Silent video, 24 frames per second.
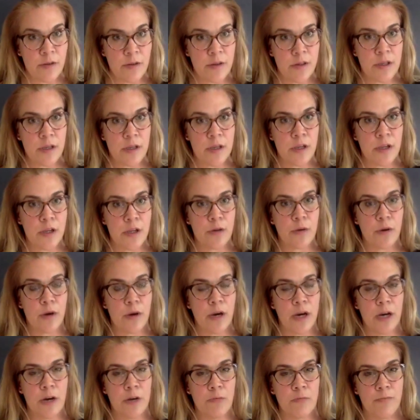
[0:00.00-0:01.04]
You know,
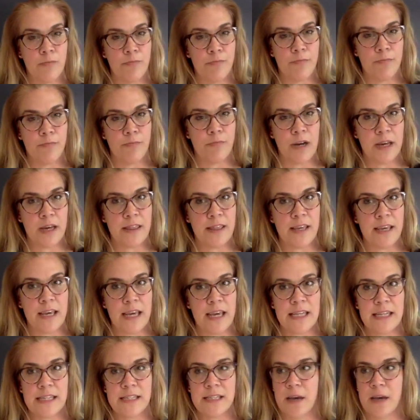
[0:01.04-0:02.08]
I think
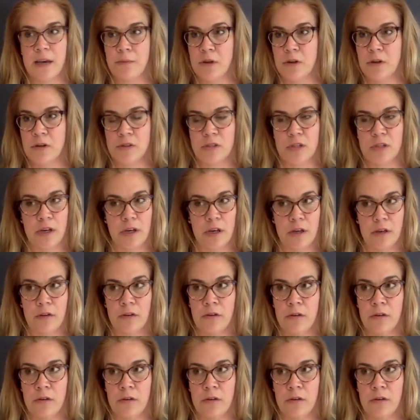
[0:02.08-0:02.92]
anytime there's an